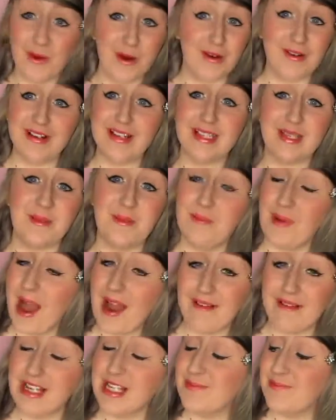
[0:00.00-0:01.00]
you're as
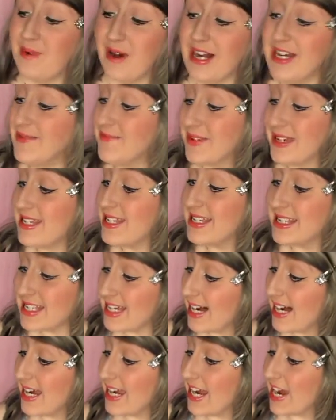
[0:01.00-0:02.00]
embarrassed by me as
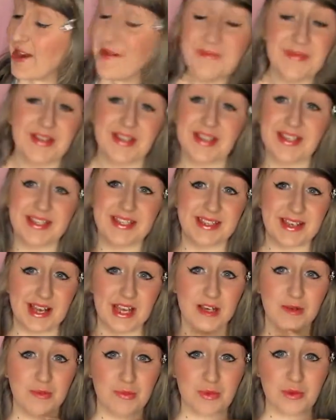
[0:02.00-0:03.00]
I am, because
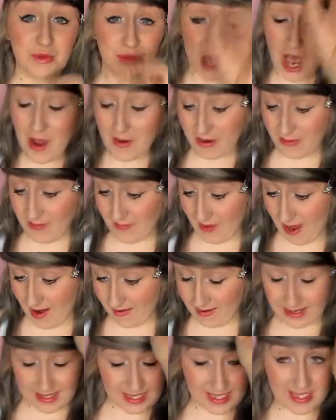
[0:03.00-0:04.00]
I am so
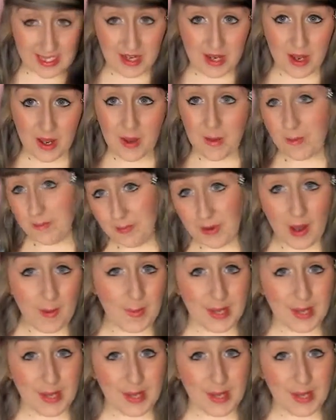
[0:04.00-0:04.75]
embarrassed by